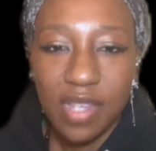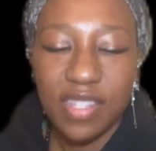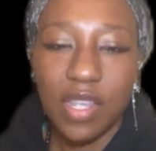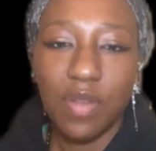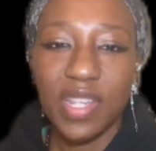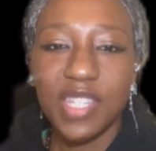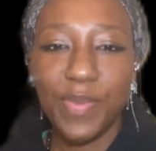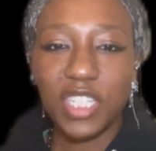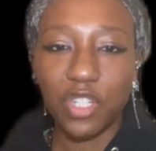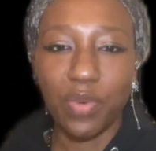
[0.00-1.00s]
So this
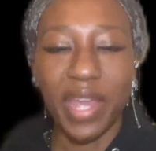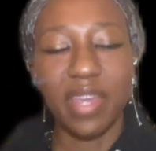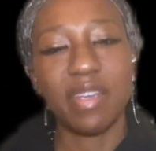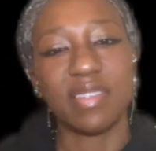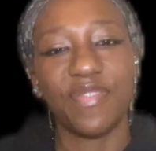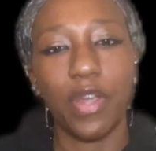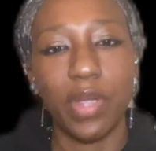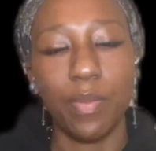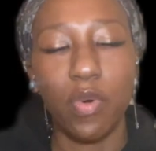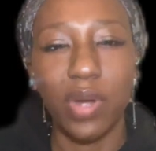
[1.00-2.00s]
picture right here is
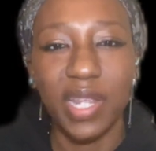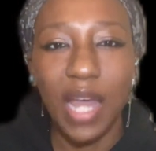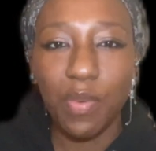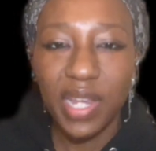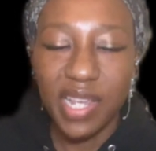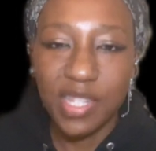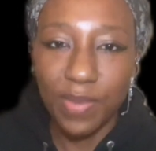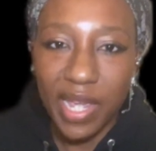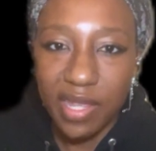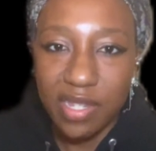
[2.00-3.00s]
very important. I want to
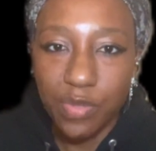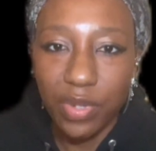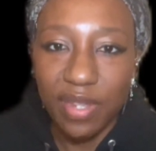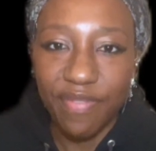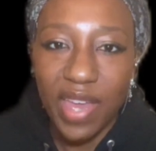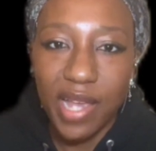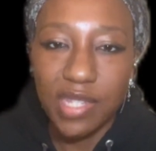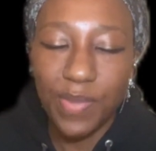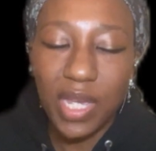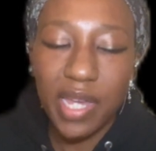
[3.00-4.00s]
explain this really
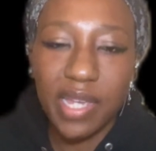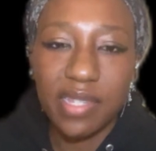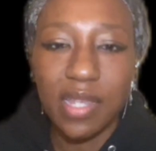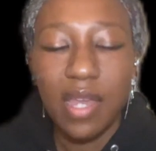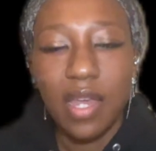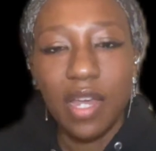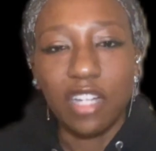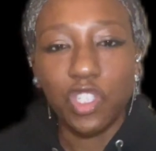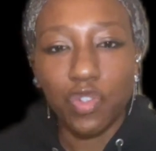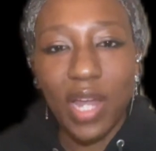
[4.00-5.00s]
fast because
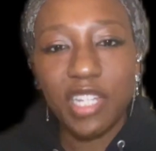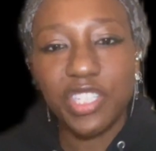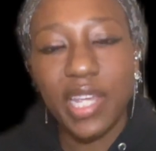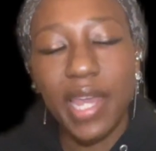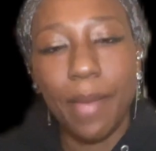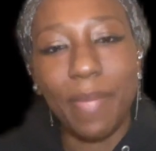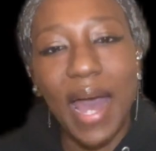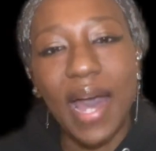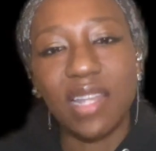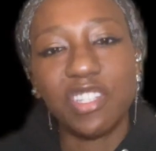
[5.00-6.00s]
astrology and
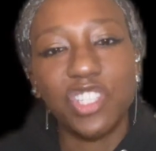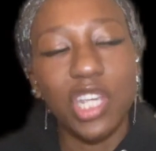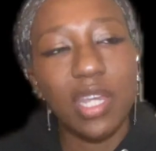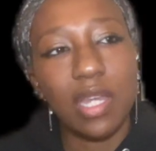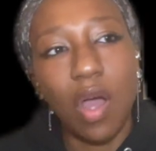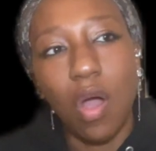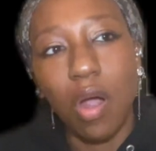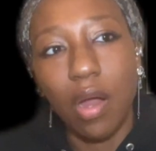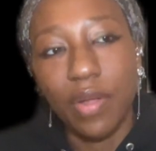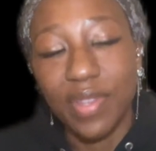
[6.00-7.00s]
biology
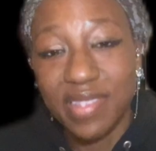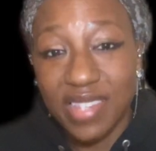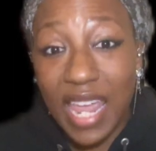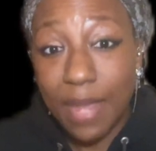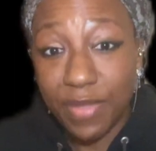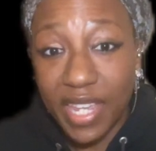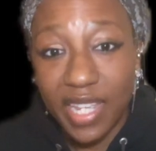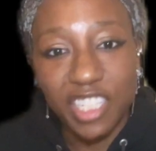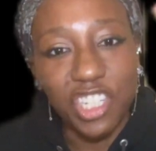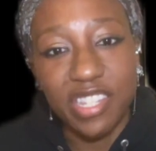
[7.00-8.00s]
are the same thing.
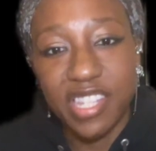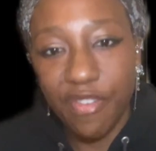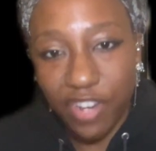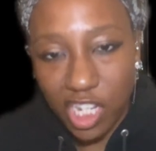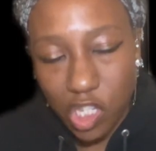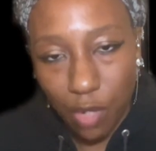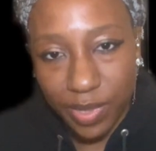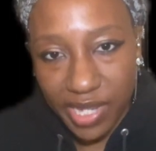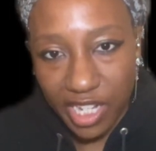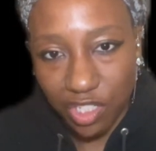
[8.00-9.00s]
It's just different
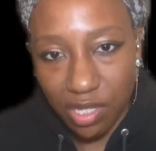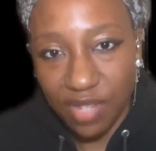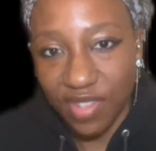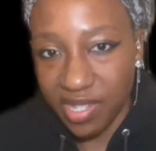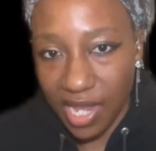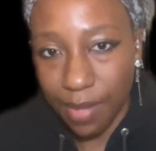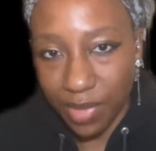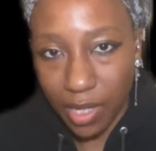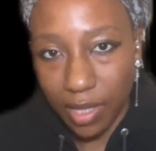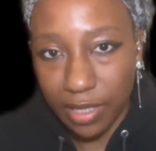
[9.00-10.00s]
interpretations of the same
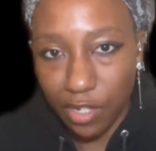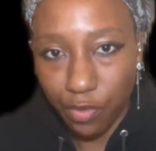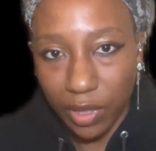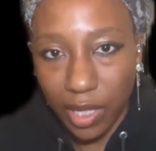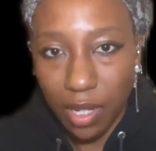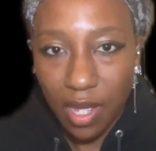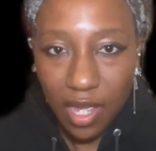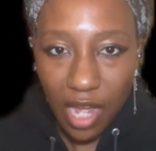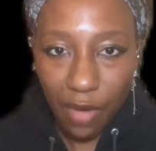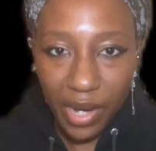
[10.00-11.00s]
thing, literally.
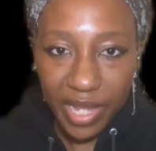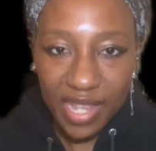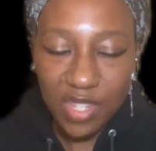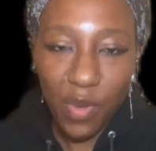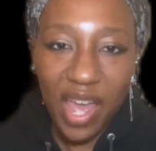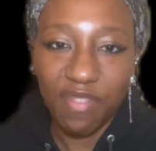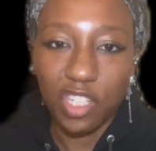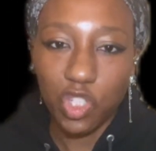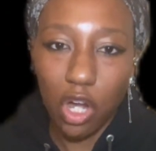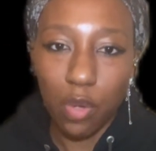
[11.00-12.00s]
All right. That's why I have the
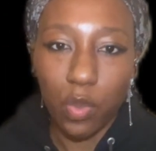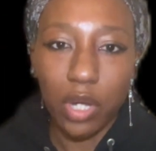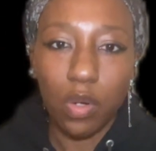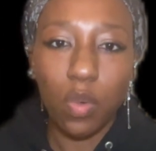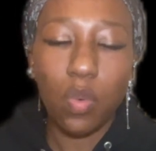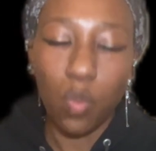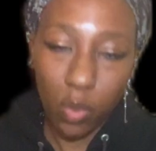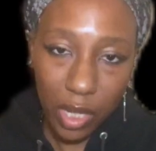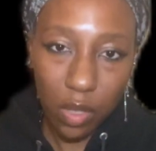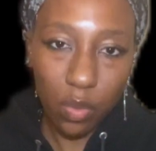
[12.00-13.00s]
chart wheel
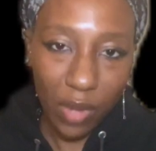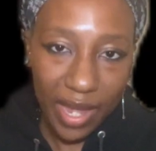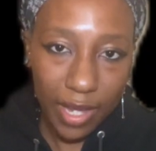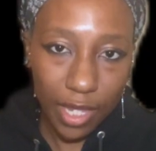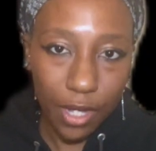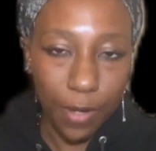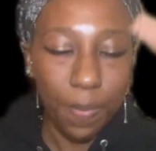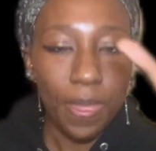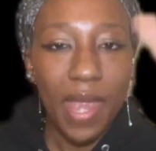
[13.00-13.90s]
right here.